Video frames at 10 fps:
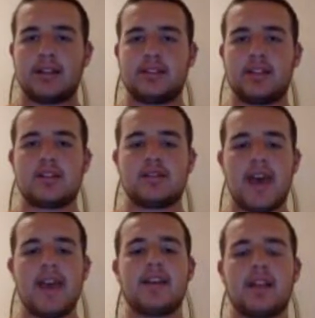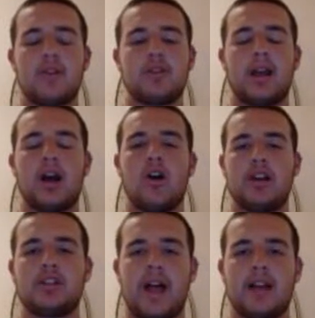did a take, and I was like, oh, I
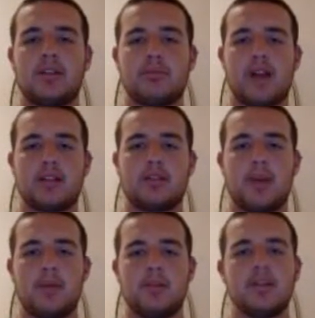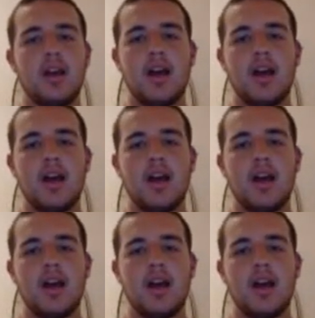should add some practice papers.